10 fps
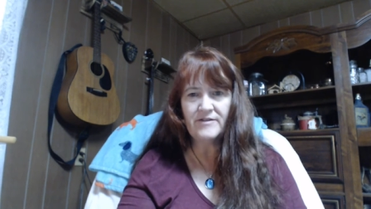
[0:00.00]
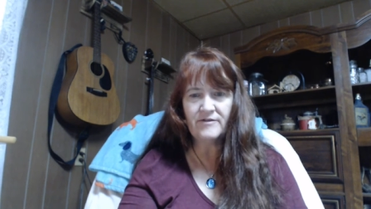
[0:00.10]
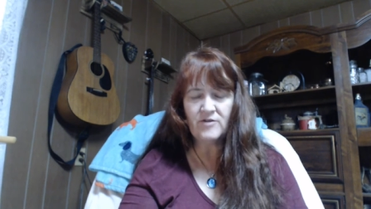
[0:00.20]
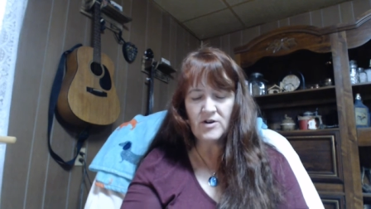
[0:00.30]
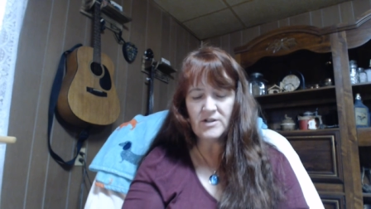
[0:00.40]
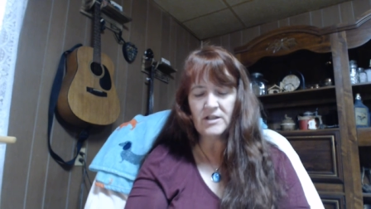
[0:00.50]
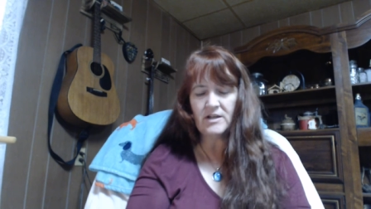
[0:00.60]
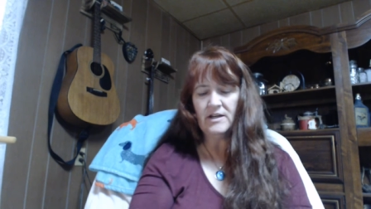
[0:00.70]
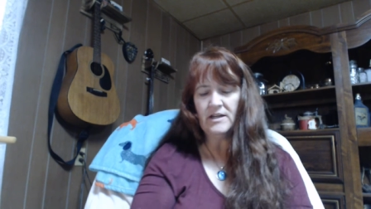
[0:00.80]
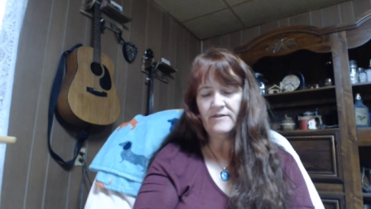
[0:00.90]
Of course, the
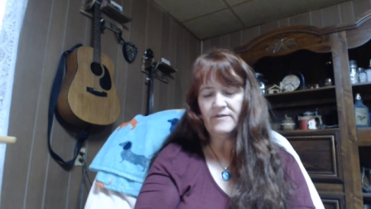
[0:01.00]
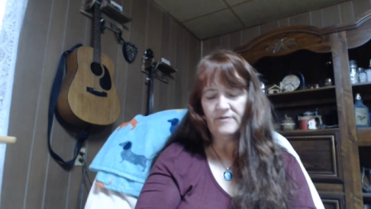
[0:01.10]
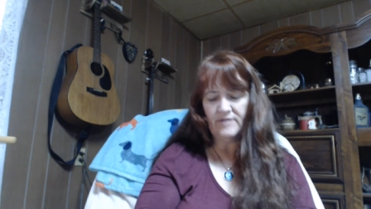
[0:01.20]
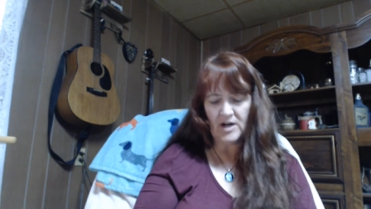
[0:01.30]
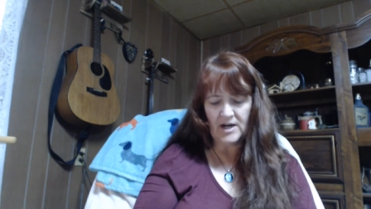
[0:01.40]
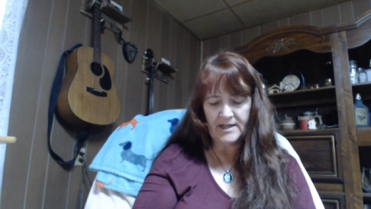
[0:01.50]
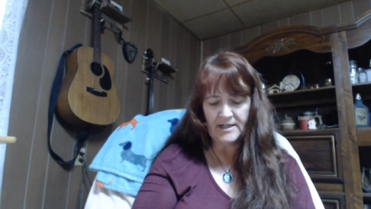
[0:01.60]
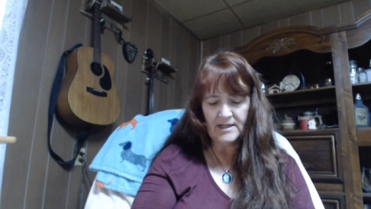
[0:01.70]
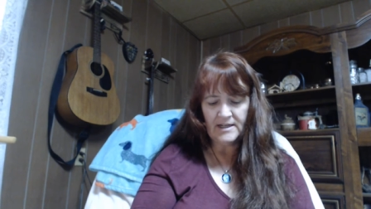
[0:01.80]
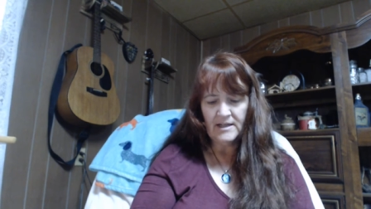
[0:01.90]
gift of God,
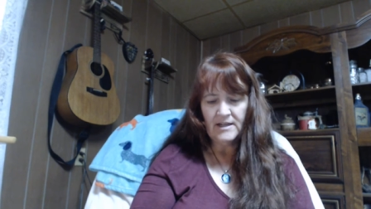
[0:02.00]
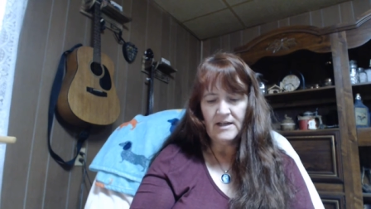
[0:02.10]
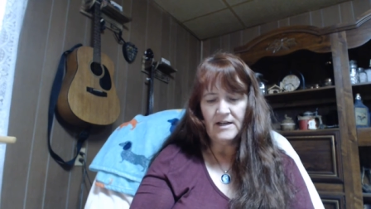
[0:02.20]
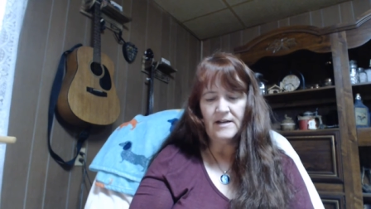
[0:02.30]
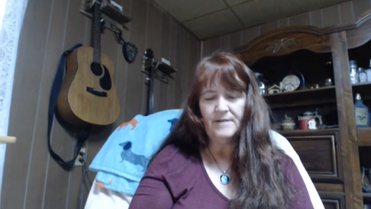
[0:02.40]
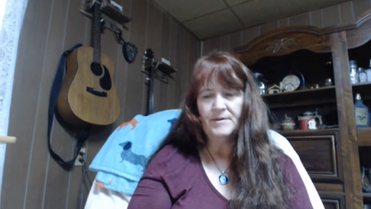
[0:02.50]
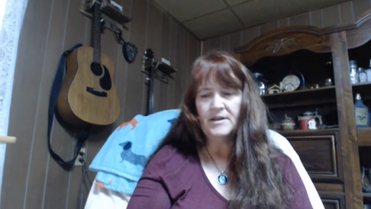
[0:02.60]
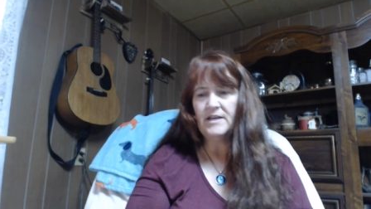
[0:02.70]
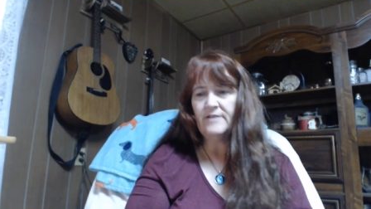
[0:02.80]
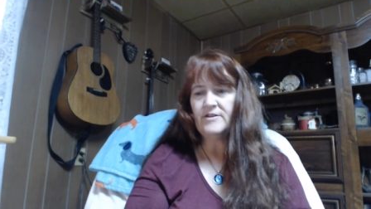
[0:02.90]
um, the
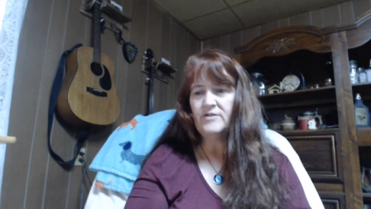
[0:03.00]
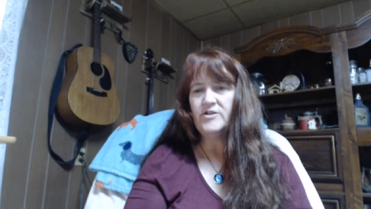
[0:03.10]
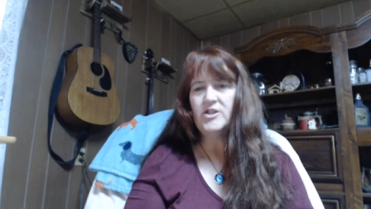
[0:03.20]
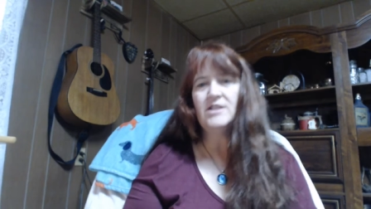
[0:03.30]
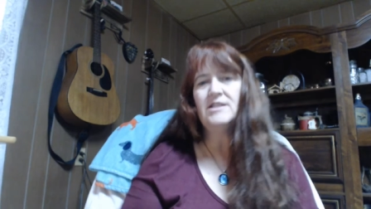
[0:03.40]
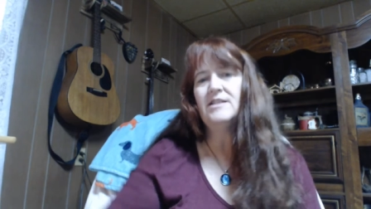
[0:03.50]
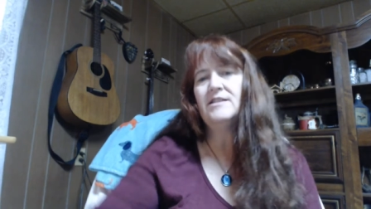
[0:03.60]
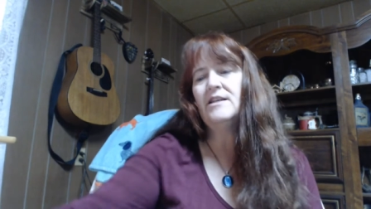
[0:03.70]
gift of Jesus.